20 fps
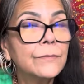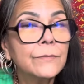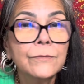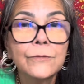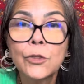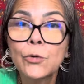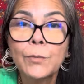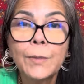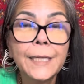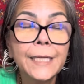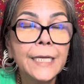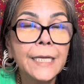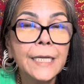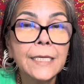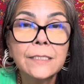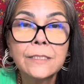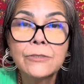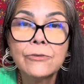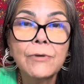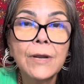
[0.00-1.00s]
Nobody
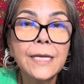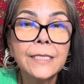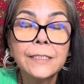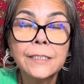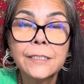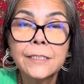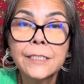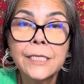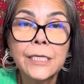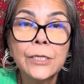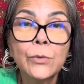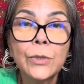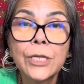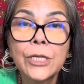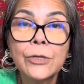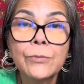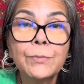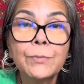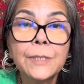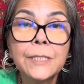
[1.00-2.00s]
has the right to take away
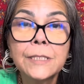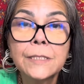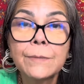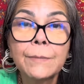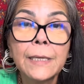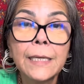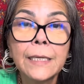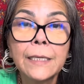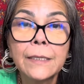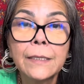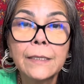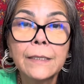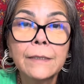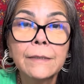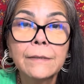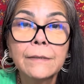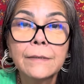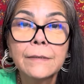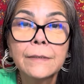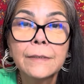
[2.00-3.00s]
your peace of mind,
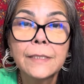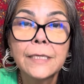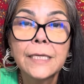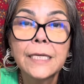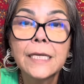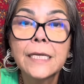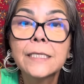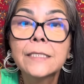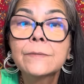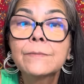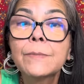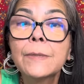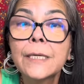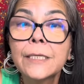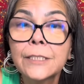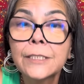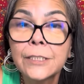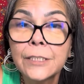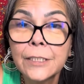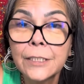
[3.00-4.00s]

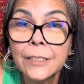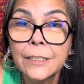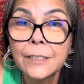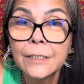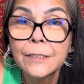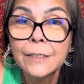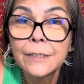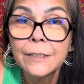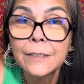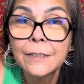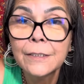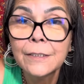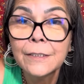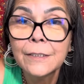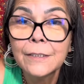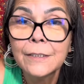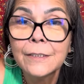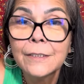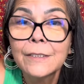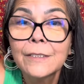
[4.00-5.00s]
especially
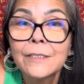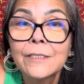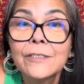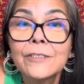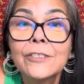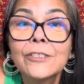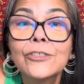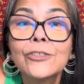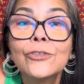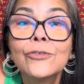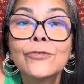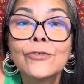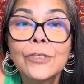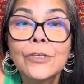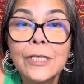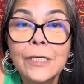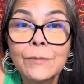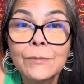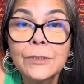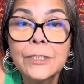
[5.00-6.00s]
since you've
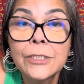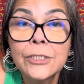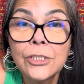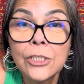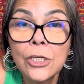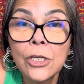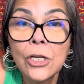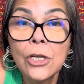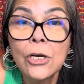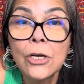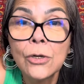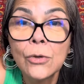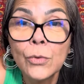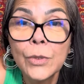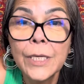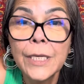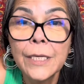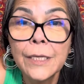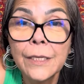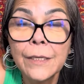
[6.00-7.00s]
come such a long
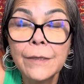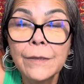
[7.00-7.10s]
way.